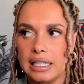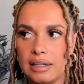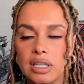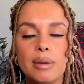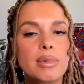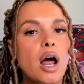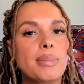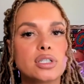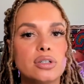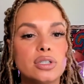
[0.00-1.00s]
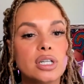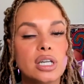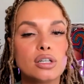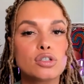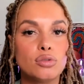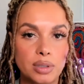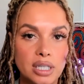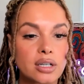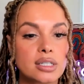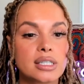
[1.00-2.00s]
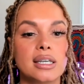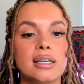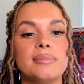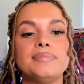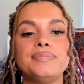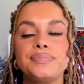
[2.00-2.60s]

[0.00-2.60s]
giving them an opportunity to be a good team.